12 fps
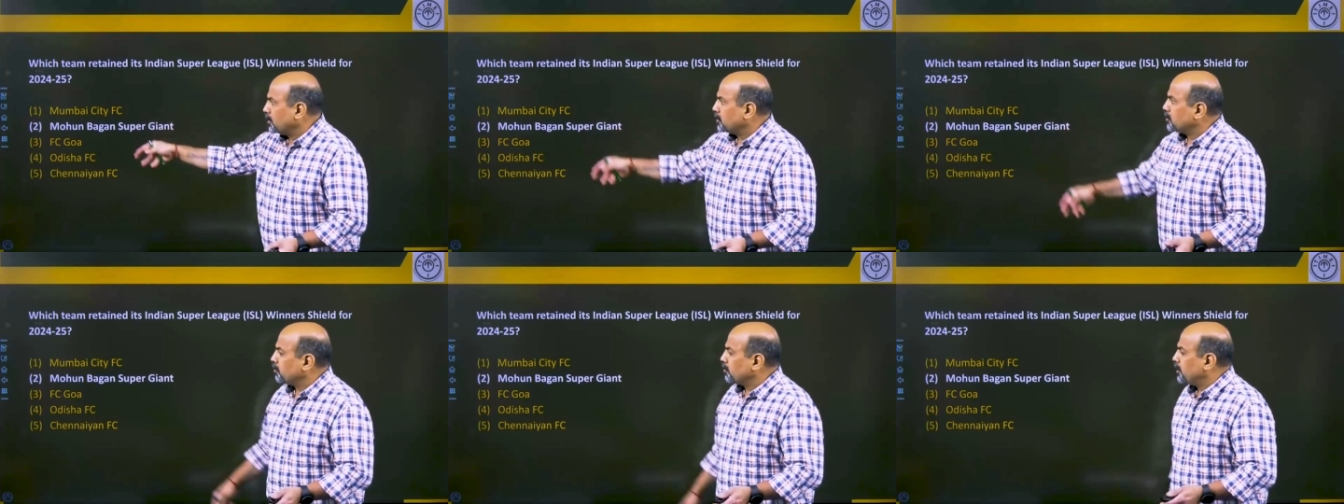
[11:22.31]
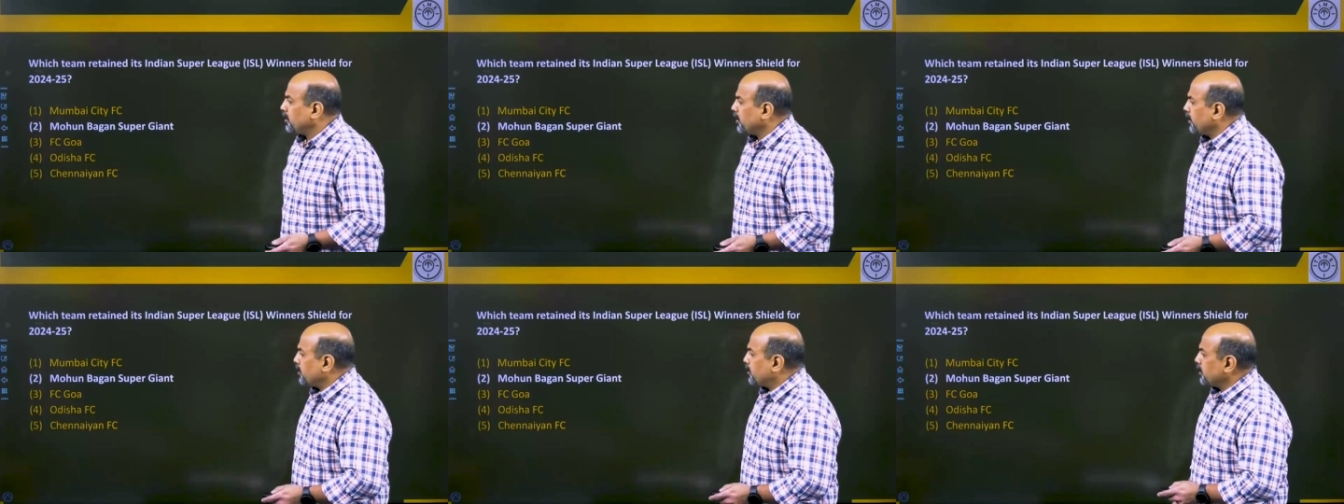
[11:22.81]
So
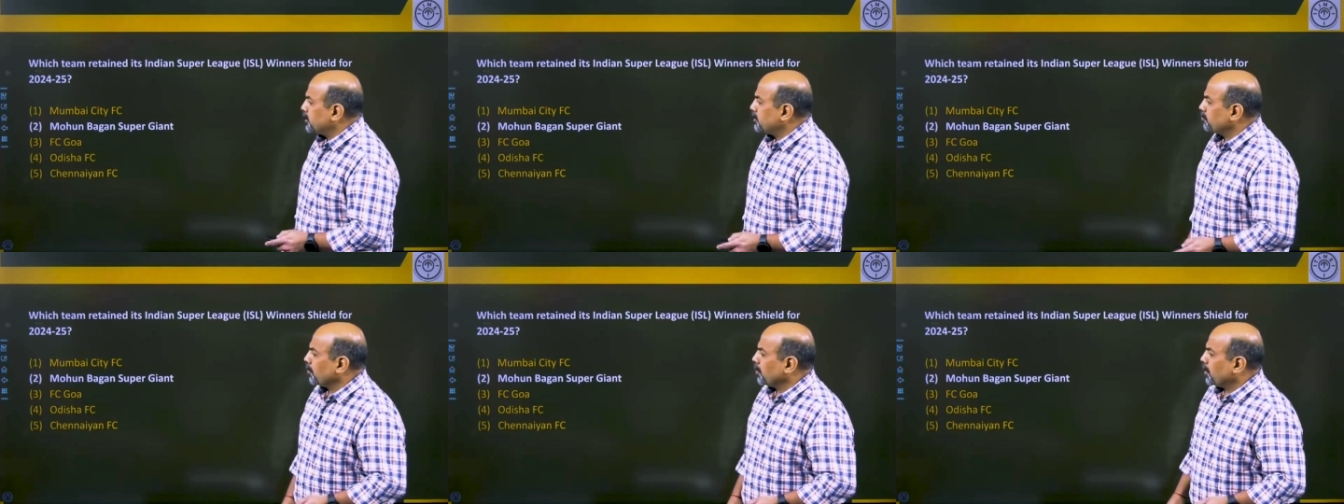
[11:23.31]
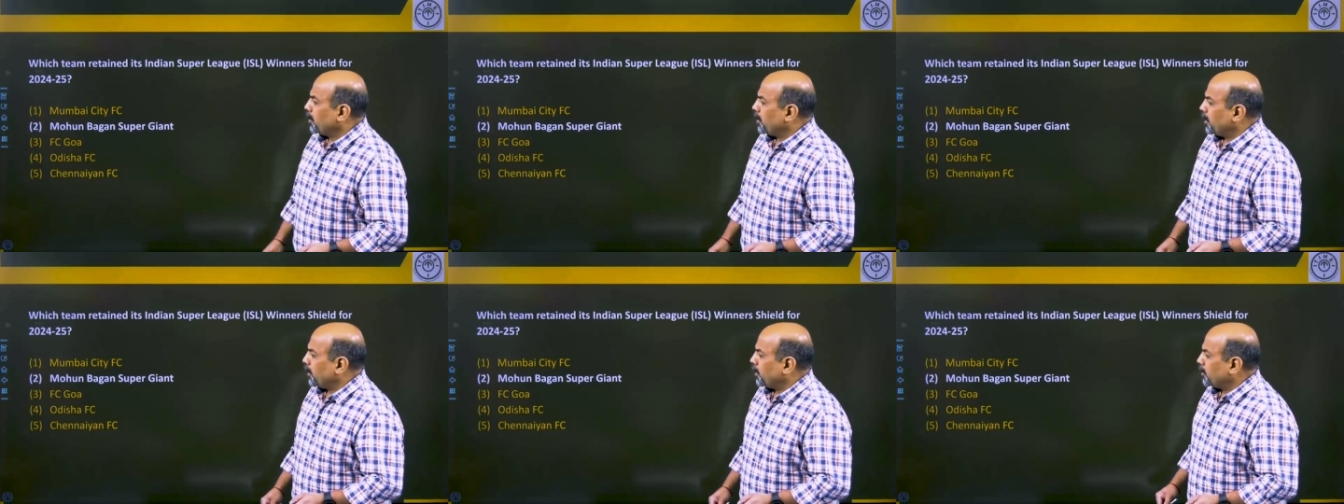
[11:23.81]
here it is,
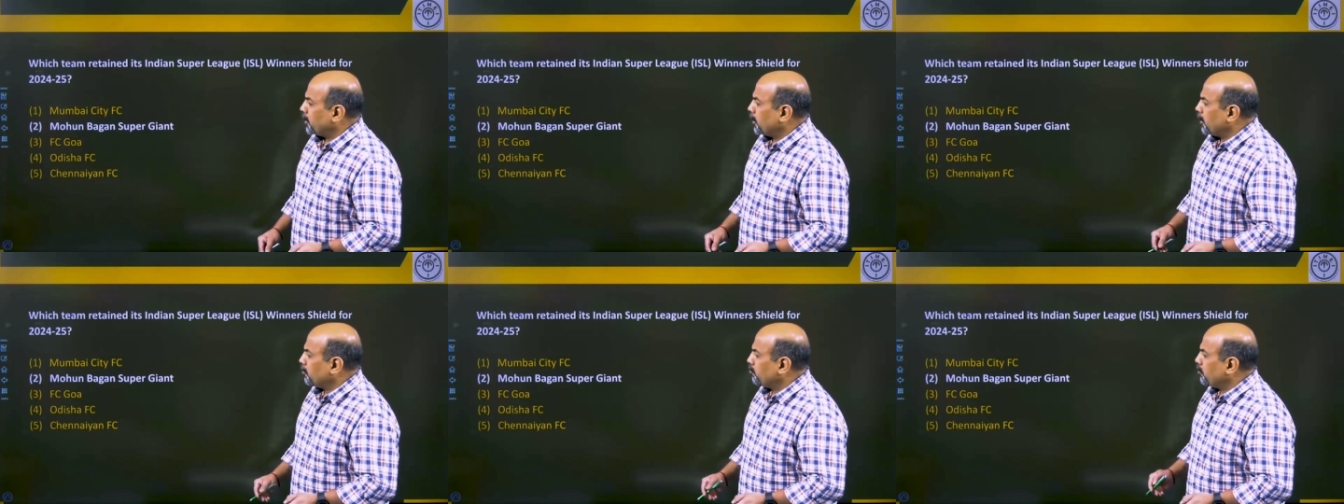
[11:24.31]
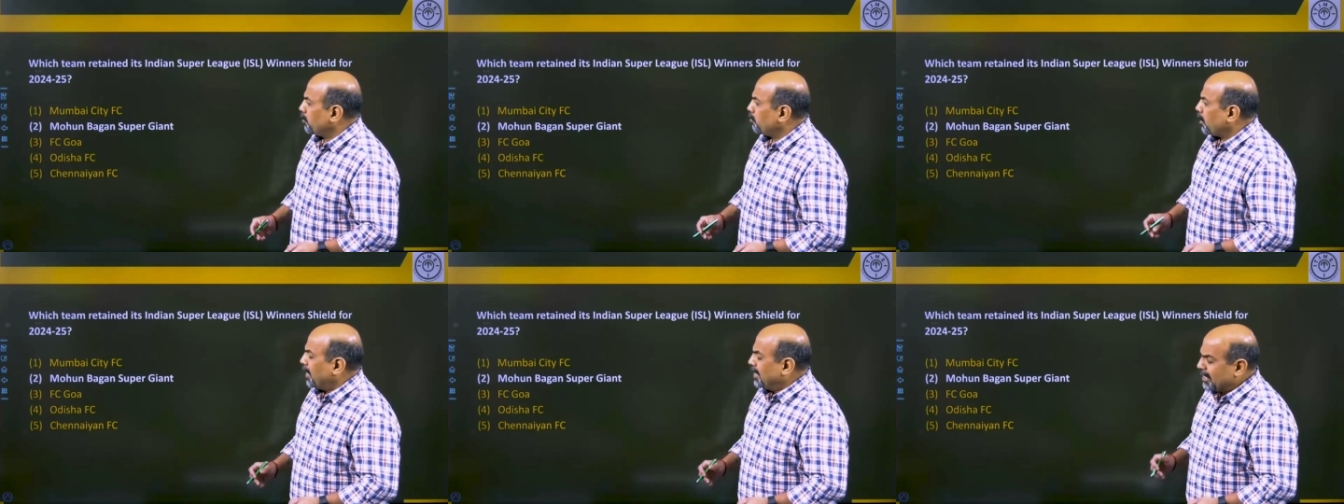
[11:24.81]
and the
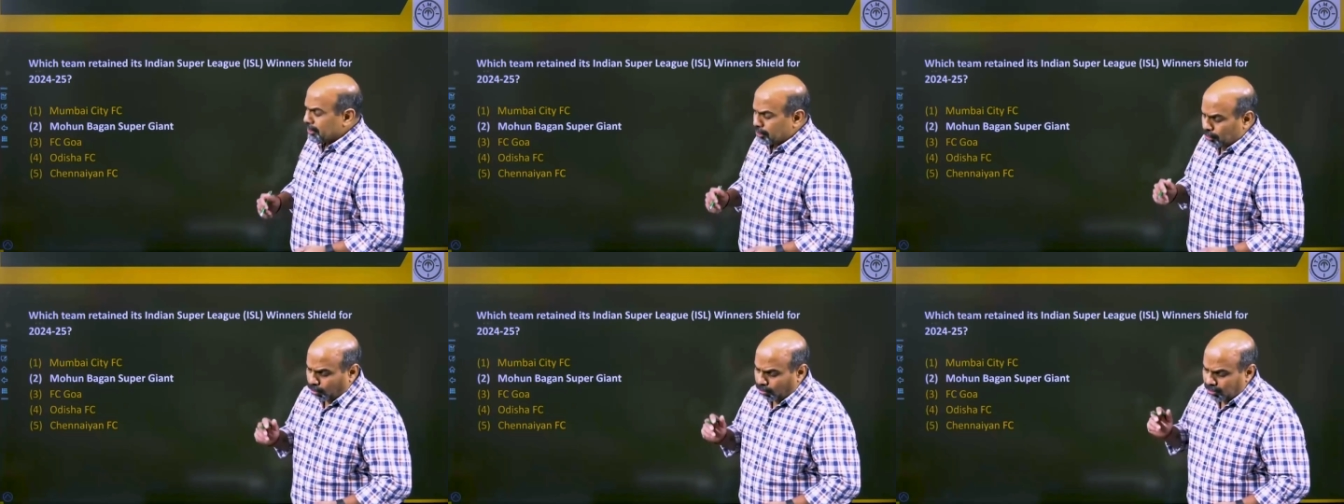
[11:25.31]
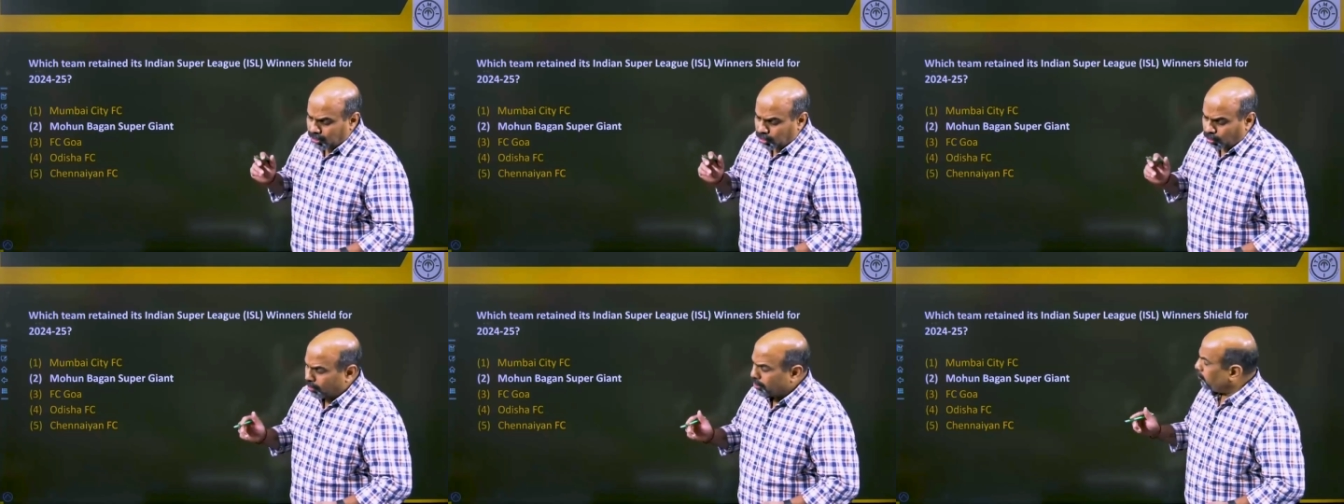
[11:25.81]
highest goal scorer